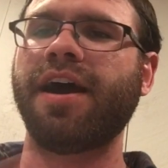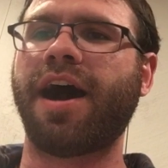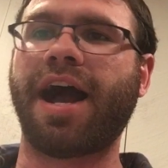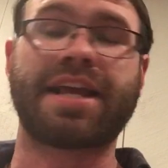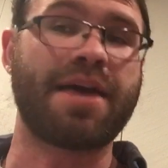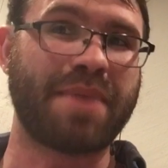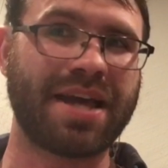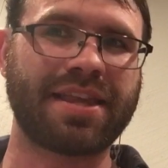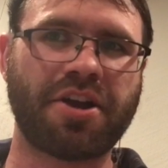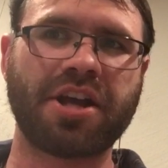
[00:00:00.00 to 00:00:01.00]
I can't make
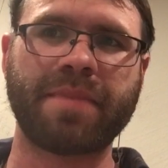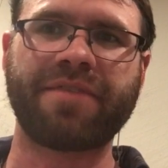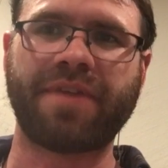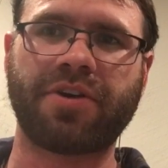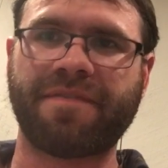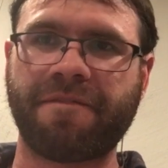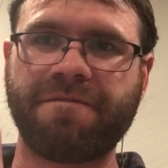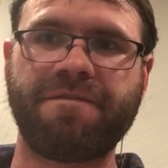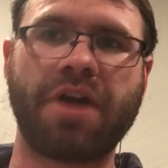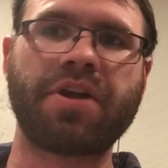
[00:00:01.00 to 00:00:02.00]
that argument if I don't have a
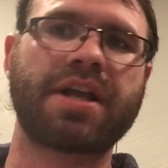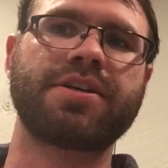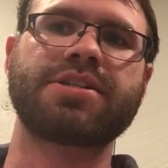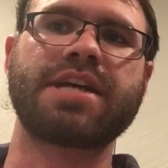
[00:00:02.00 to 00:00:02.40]
very clear